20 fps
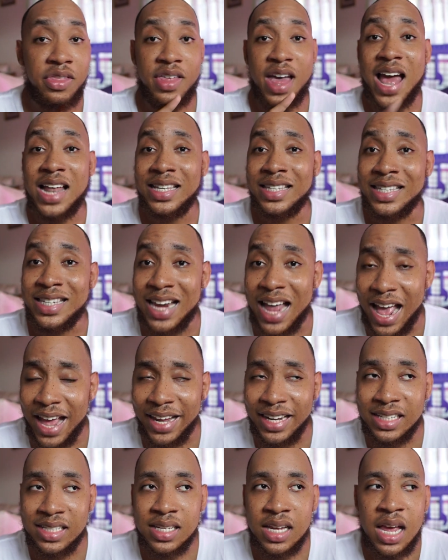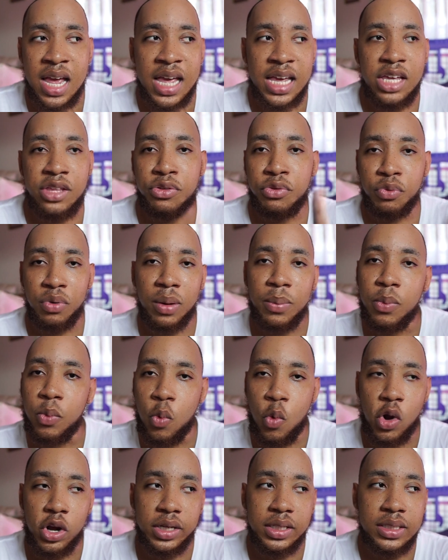That night, he threw up
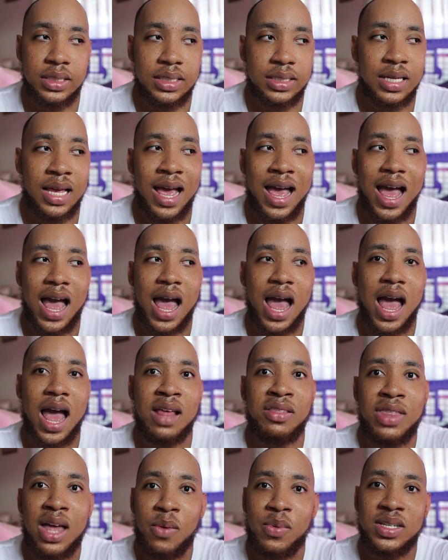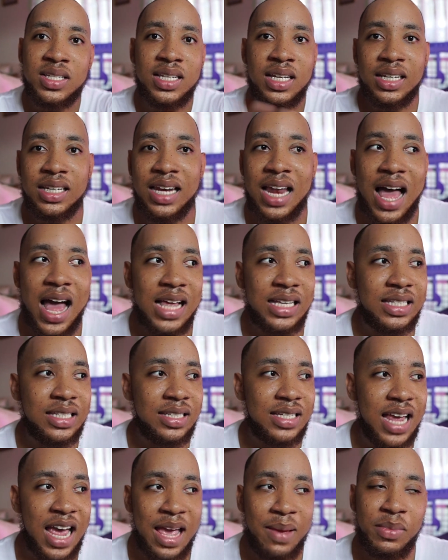once, and that was the
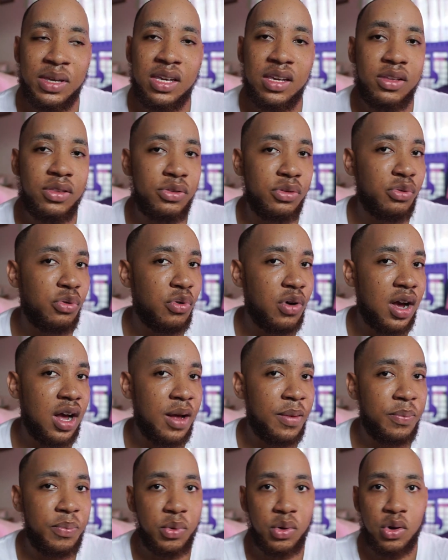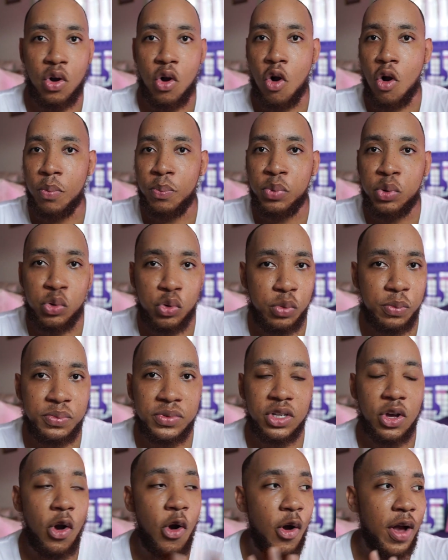last time he threw up or
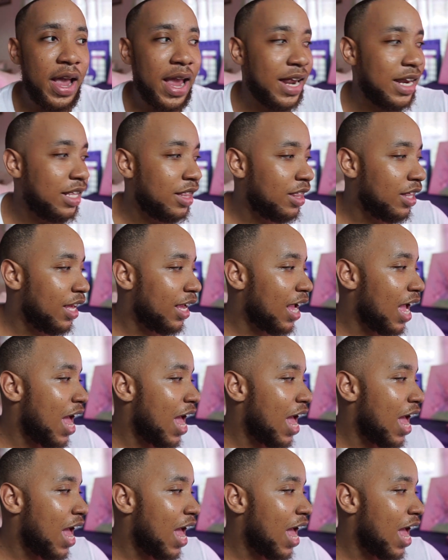pooped or anything.